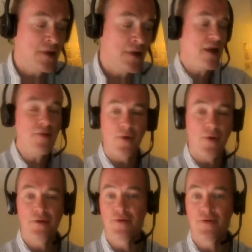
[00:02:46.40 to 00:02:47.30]
Anyone
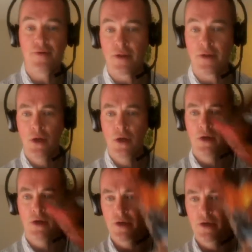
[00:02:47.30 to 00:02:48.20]
who says
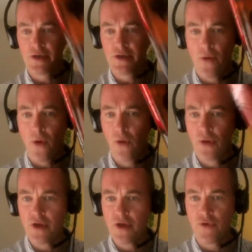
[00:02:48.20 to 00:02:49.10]
you need to know all
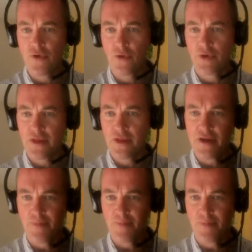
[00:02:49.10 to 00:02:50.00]
these rules in this
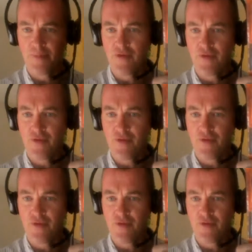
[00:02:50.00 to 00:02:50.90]
book before you can start
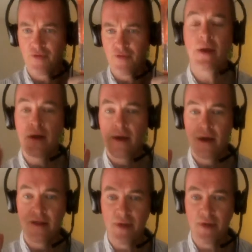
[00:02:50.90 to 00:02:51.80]
playing
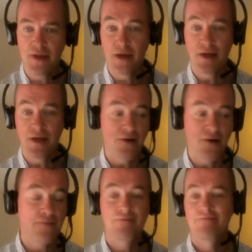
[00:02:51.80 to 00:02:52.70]
is misleading you.
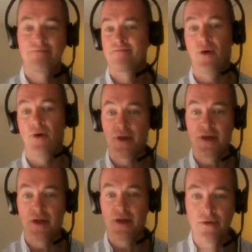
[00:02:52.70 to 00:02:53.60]
All you
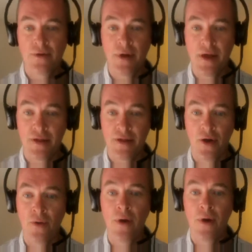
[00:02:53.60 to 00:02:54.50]
need to do is
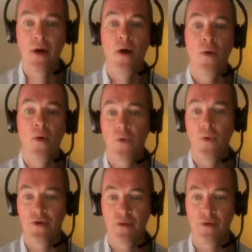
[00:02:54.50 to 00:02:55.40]
know what
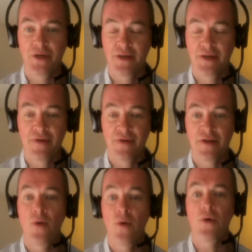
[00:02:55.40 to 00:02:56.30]
your objective is,
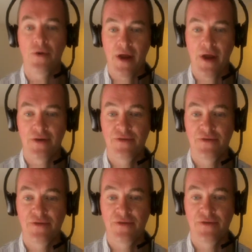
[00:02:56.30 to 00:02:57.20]
what your character
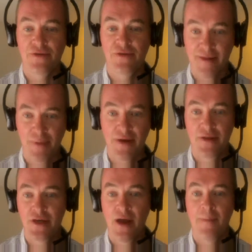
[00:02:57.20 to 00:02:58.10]
is, and explain to the
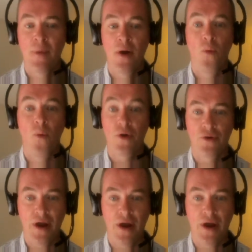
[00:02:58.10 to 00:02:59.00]
GM what your
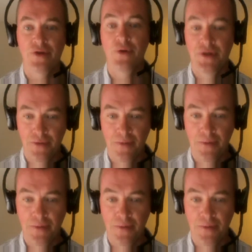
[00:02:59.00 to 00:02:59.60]
character would do.